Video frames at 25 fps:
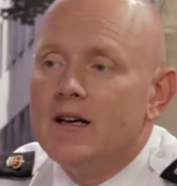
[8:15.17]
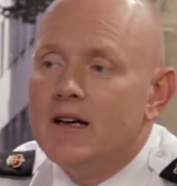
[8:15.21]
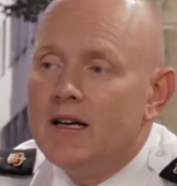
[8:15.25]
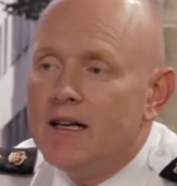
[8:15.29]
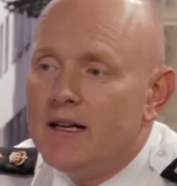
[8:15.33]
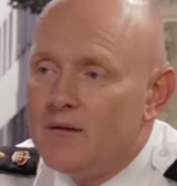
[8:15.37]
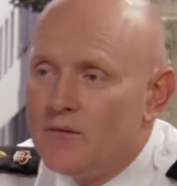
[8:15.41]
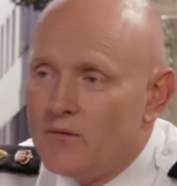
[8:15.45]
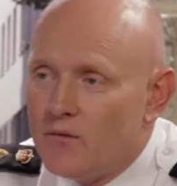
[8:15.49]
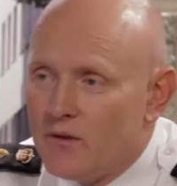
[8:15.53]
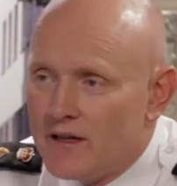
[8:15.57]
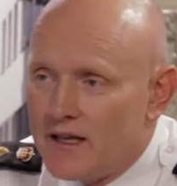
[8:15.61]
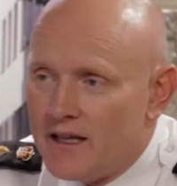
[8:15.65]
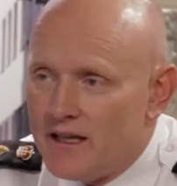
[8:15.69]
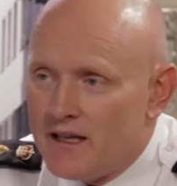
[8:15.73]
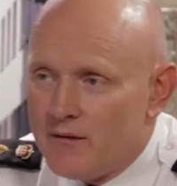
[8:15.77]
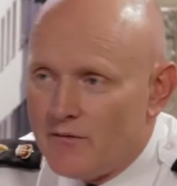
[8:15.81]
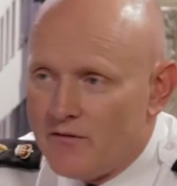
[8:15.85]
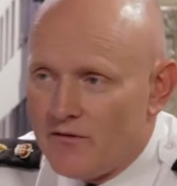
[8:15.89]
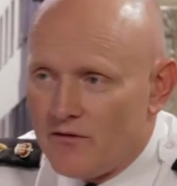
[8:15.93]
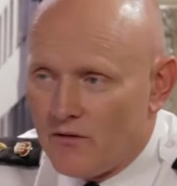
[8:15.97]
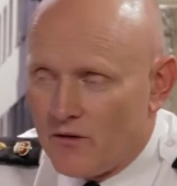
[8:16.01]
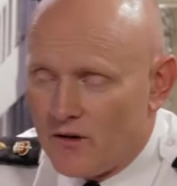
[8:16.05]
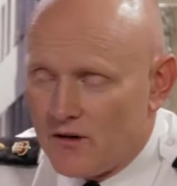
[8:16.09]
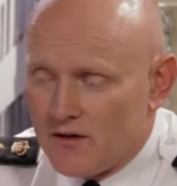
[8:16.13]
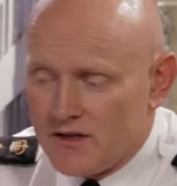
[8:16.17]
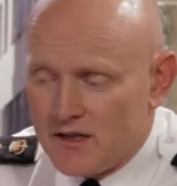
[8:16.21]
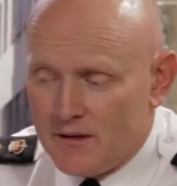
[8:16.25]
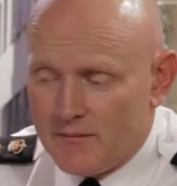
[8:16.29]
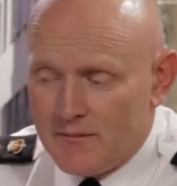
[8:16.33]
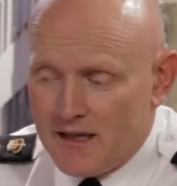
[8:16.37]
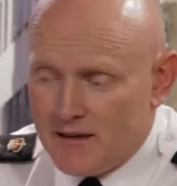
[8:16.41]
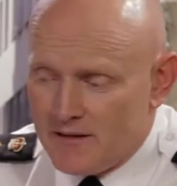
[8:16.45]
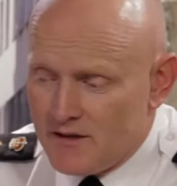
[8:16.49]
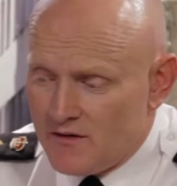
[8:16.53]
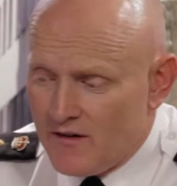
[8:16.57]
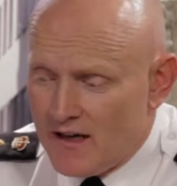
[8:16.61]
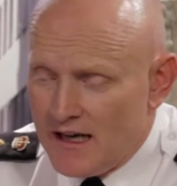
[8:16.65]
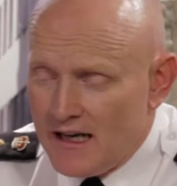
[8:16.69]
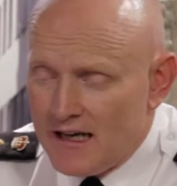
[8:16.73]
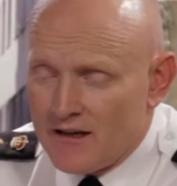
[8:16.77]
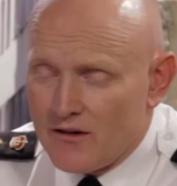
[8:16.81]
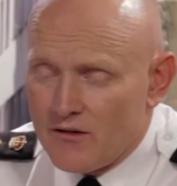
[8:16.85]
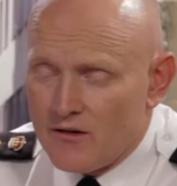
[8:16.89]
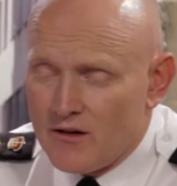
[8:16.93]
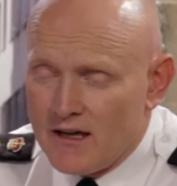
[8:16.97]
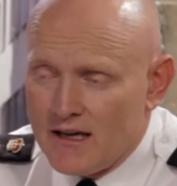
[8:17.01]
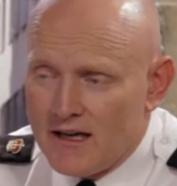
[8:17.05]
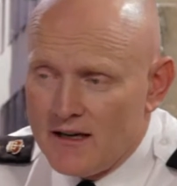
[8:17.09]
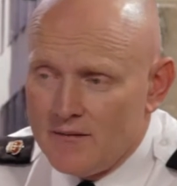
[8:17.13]
And we'll get them for sometimes
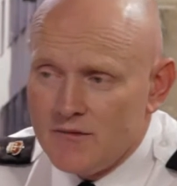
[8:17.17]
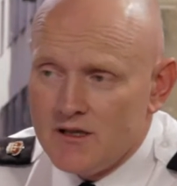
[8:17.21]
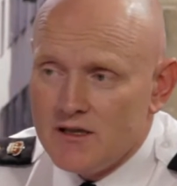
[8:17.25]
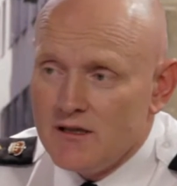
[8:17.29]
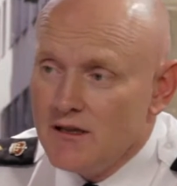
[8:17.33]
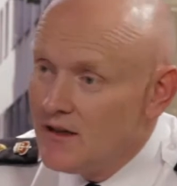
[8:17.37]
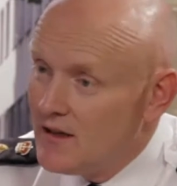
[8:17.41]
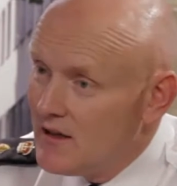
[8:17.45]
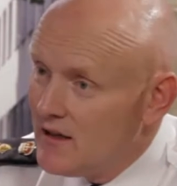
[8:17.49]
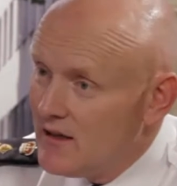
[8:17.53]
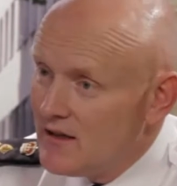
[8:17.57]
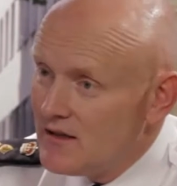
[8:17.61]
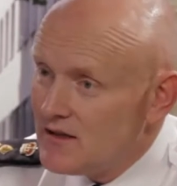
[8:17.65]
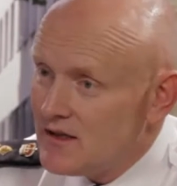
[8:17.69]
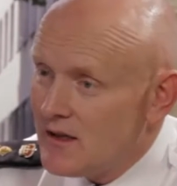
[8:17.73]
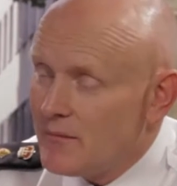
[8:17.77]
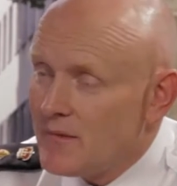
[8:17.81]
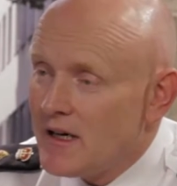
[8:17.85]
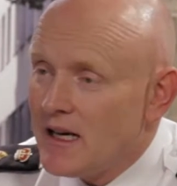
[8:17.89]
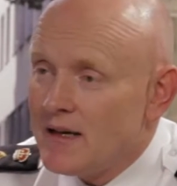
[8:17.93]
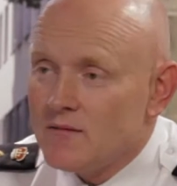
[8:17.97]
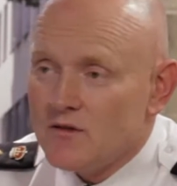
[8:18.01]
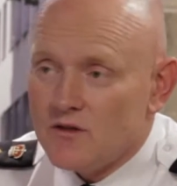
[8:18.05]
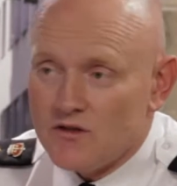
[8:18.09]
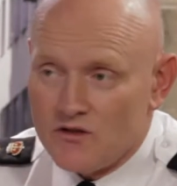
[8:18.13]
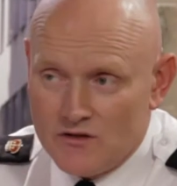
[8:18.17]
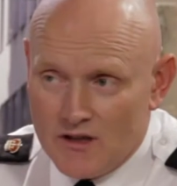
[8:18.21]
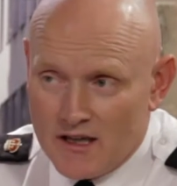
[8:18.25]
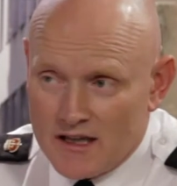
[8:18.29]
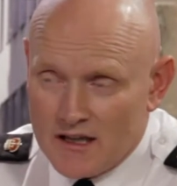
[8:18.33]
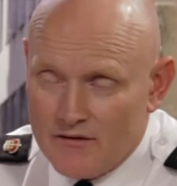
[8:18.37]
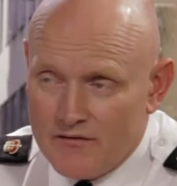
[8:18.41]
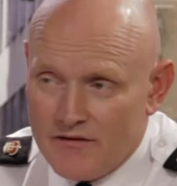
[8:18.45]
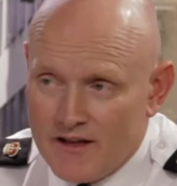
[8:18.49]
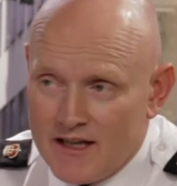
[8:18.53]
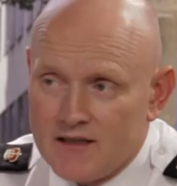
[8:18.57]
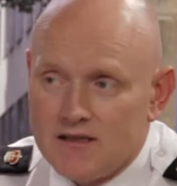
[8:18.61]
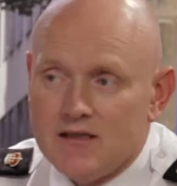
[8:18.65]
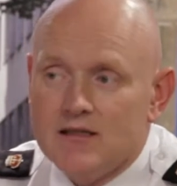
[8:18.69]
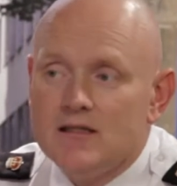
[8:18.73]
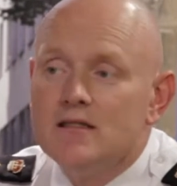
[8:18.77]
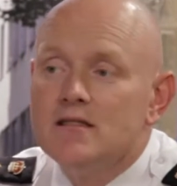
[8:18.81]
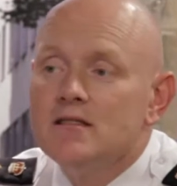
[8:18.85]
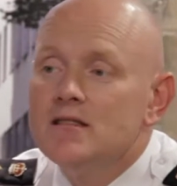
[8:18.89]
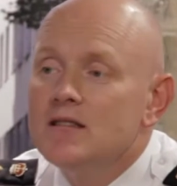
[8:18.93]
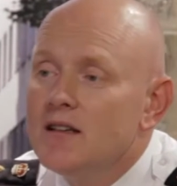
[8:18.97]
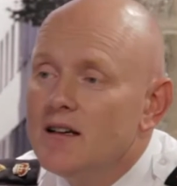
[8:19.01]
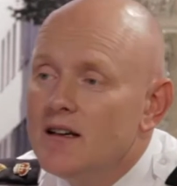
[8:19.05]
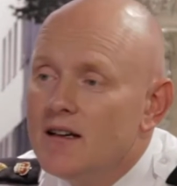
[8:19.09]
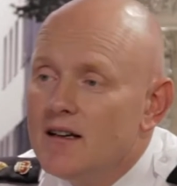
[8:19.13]
violent crimes, sometimes for drug
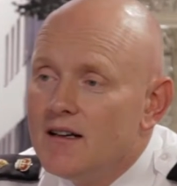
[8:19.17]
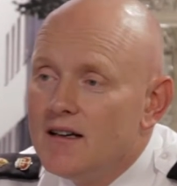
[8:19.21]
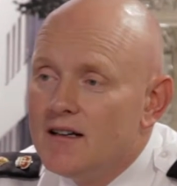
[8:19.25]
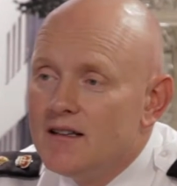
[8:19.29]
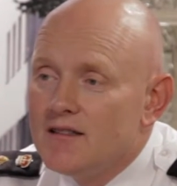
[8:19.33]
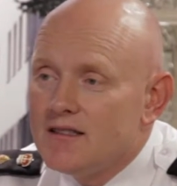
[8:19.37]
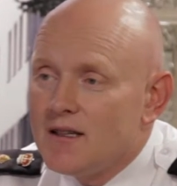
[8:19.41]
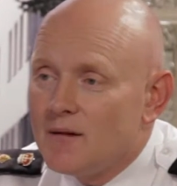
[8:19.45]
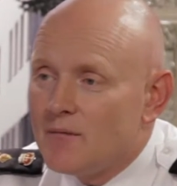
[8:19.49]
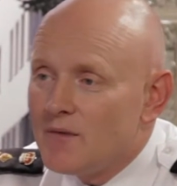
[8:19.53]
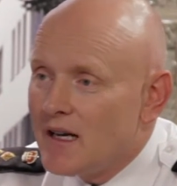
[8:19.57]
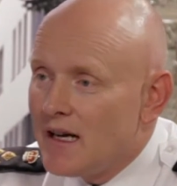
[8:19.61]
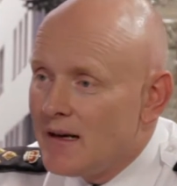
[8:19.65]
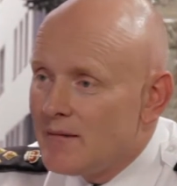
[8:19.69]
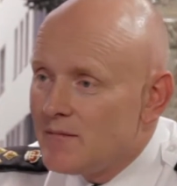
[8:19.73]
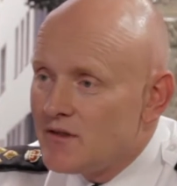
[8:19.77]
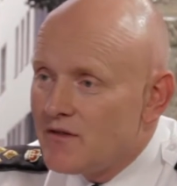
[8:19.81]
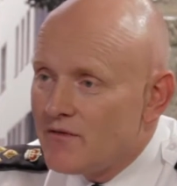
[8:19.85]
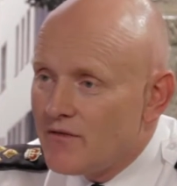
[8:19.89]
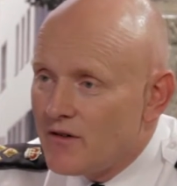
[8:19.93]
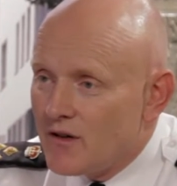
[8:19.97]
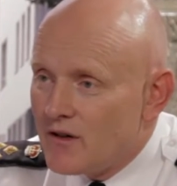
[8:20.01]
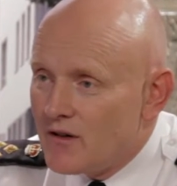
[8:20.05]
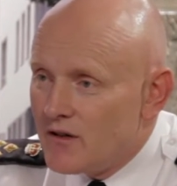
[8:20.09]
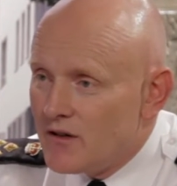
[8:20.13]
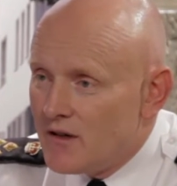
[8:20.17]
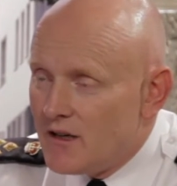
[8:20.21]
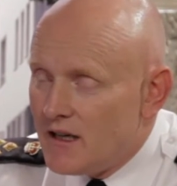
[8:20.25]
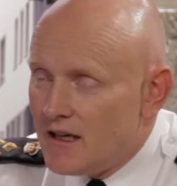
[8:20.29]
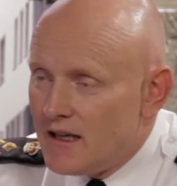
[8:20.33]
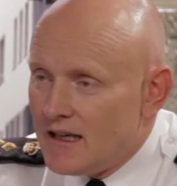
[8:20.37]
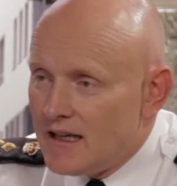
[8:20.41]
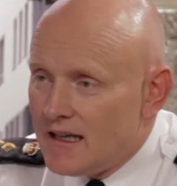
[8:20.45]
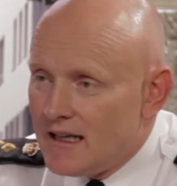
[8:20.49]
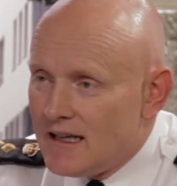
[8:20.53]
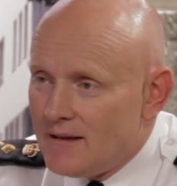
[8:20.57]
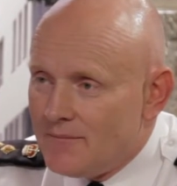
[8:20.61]
offenses, sometimes for